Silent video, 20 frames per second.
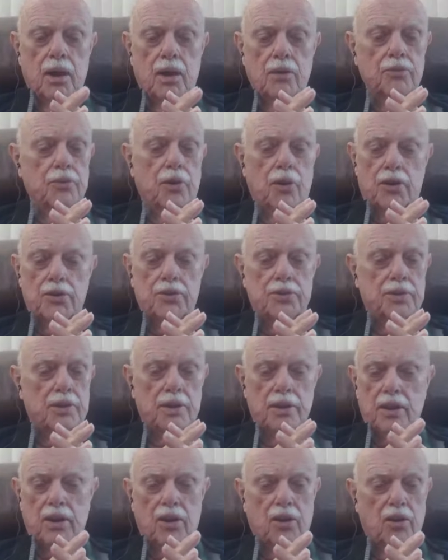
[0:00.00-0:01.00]
Of course.
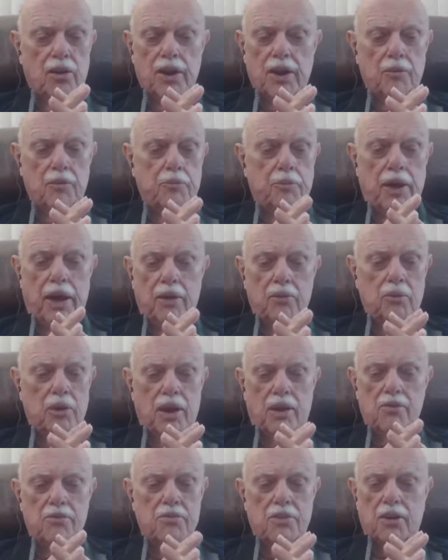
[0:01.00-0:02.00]
The coating of paint
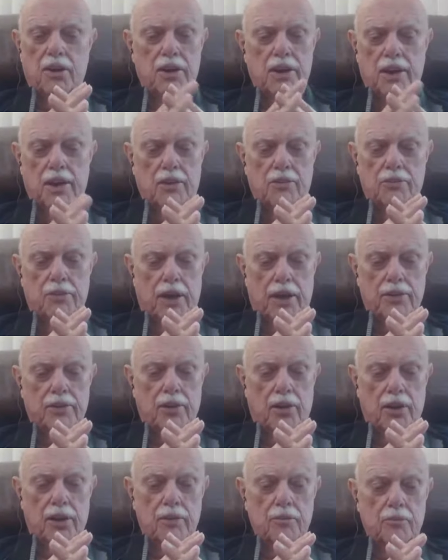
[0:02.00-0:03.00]
will have very little effect
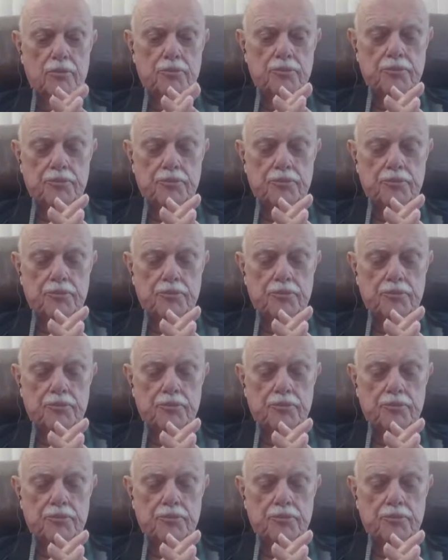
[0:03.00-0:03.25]
on it.